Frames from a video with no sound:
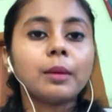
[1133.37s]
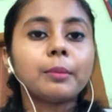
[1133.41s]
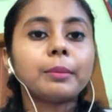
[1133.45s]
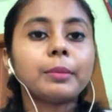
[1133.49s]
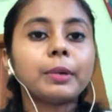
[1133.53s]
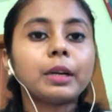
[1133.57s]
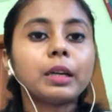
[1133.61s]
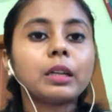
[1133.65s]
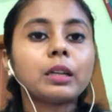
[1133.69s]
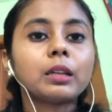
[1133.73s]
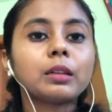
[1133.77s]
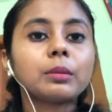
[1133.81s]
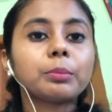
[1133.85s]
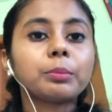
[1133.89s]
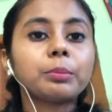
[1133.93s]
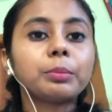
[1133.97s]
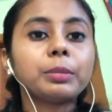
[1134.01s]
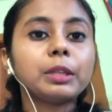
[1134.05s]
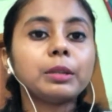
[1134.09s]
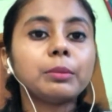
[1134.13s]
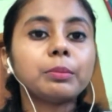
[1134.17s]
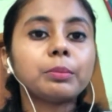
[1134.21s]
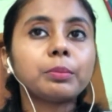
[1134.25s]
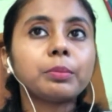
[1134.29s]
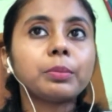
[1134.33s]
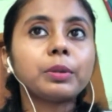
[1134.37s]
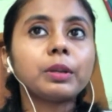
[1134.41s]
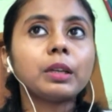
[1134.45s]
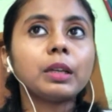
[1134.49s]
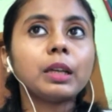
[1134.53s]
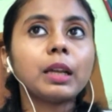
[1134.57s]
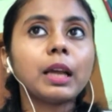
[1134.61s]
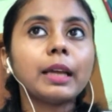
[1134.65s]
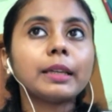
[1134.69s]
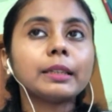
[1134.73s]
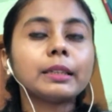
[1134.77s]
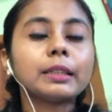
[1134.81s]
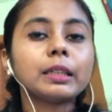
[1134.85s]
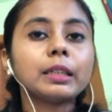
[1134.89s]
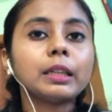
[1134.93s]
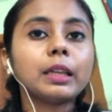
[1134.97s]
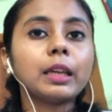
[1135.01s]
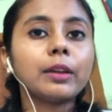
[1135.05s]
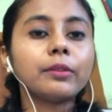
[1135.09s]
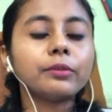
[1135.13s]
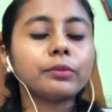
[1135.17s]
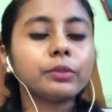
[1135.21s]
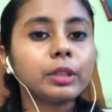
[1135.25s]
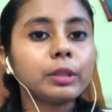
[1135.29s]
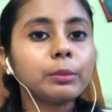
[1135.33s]
But people, I think
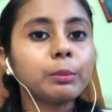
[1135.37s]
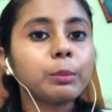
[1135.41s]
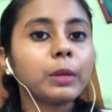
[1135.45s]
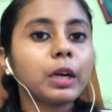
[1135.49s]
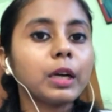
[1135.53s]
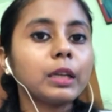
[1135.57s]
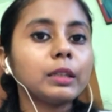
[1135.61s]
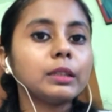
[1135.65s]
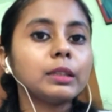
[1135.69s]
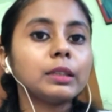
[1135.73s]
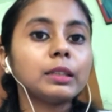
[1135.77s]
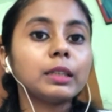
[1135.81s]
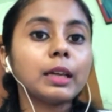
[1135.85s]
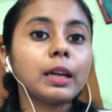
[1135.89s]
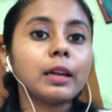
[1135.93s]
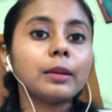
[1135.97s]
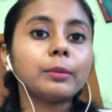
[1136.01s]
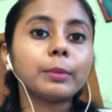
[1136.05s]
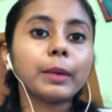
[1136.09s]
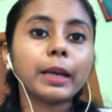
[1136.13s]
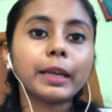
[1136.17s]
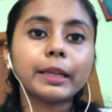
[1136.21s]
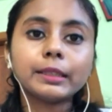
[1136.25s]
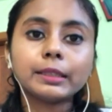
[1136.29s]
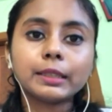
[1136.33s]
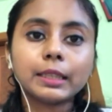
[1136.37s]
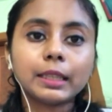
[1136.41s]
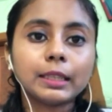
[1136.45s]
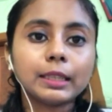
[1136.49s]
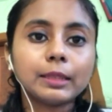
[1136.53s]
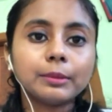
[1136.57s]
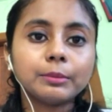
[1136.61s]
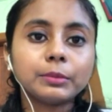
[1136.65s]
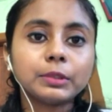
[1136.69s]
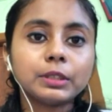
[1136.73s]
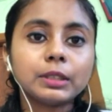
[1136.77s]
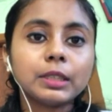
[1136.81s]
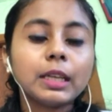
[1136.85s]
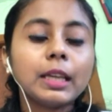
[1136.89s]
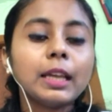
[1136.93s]
every month they are buying denims,